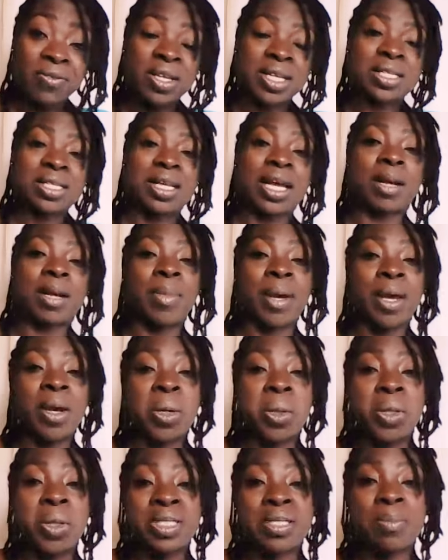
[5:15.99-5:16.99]
it's like my
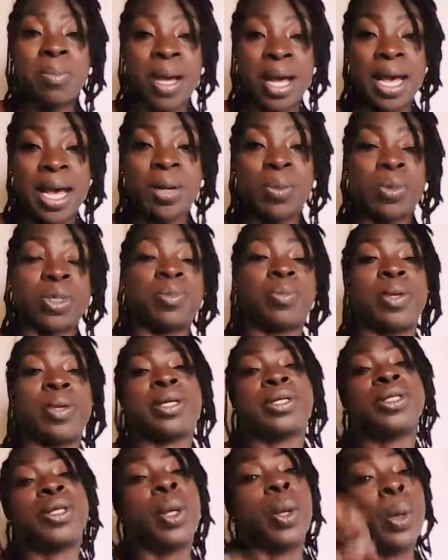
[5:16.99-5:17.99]
whole spine was being
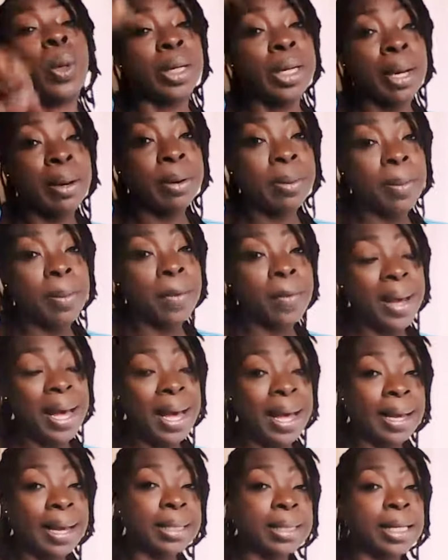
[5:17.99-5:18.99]
torn out of my
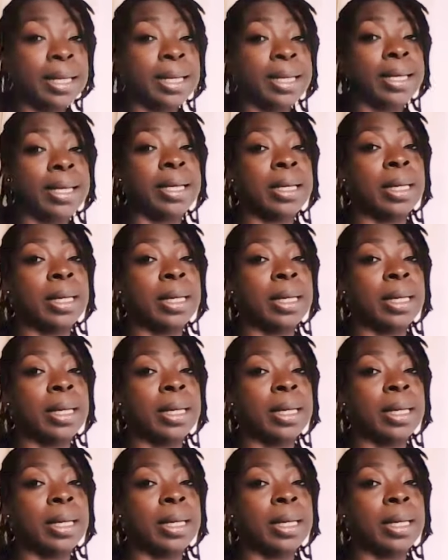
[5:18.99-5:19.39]
back. Like,